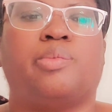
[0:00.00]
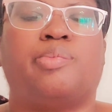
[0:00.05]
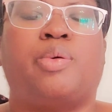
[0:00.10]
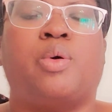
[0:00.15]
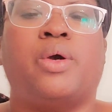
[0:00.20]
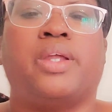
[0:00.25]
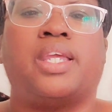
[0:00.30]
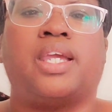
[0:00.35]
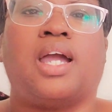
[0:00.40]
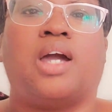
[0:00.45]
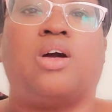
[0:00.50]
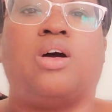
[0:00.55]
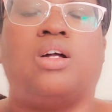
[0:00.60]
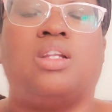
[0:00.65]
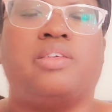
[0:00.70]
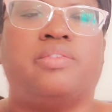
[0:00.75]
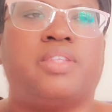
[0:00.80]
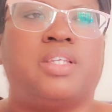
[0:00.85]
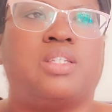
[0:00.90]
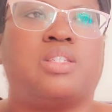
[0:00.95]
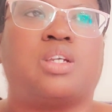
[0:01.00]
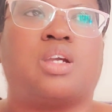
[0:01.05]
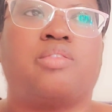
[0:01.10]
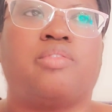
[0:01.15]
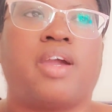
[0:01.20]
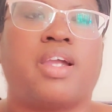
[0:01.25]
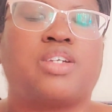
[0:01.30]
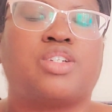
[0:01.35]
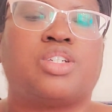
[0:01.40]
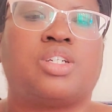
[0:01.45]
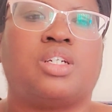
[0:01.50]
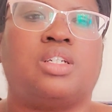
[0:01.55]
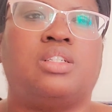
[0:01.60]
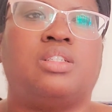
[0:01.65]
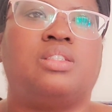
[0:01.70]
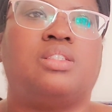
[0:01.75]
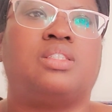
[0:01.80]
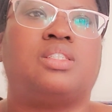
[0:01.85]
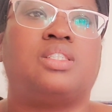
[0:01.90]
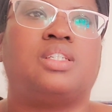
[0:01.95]
pointing out all of these
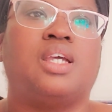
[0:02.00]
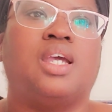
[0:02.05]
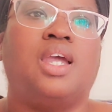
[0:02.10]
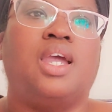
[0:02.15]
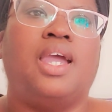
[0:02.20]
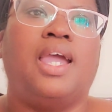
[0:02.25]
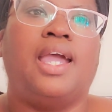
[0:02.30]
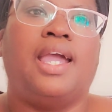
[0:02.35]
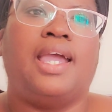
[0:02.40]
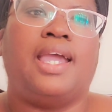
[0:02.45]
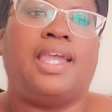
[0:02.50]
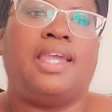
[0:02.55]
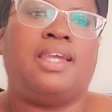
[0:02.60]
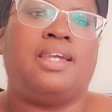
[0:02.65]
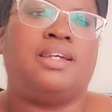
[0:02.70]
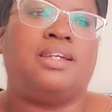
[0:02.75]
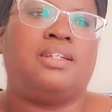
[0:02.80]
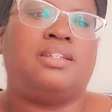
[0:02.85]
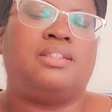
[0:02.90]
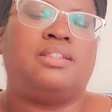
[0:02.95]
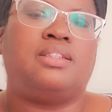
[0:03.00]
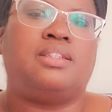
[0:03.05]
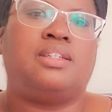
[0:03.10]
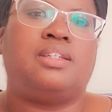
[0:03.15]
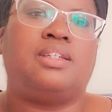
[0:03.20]
corrections. And